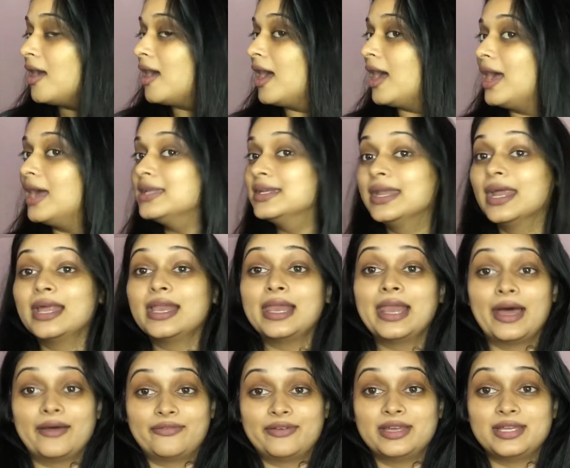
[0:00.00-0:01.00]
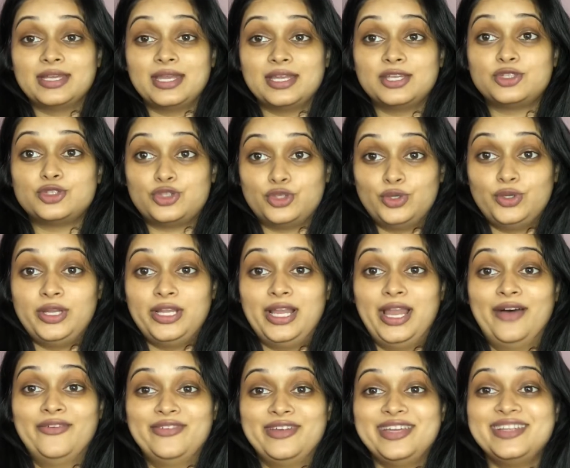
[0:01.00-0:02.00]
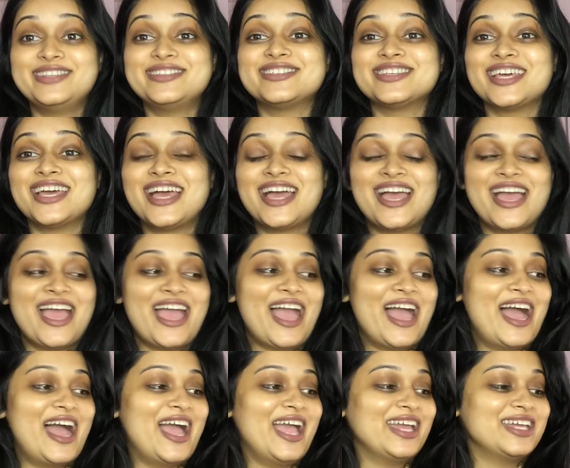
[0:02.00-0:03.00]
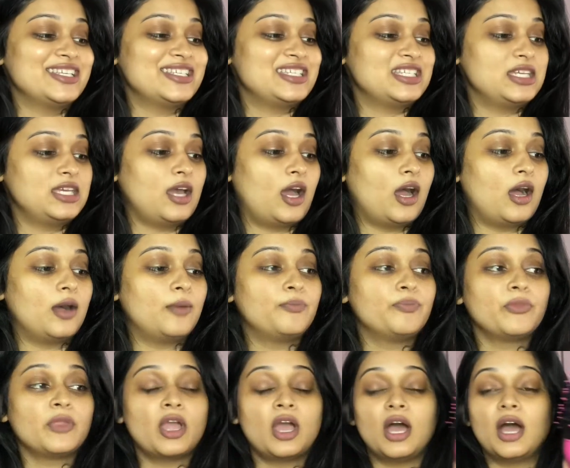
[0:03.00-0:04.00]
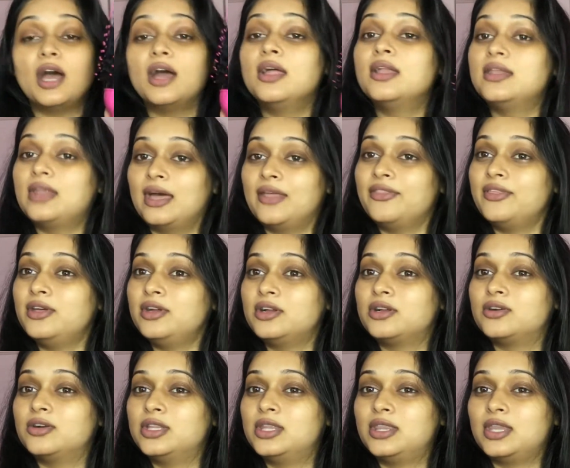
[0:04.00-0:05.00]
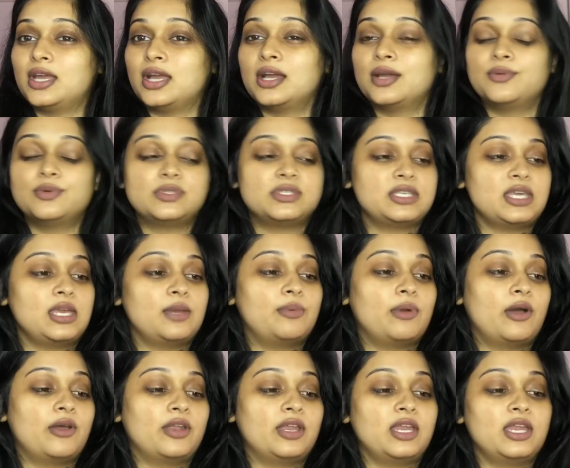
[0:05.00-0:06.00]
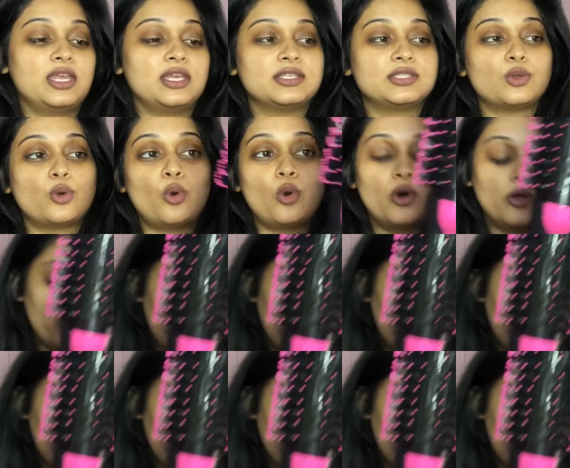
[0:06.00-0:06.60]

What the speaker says: and I love it. I truly love it. And yeah, another good thing I would say about it is all the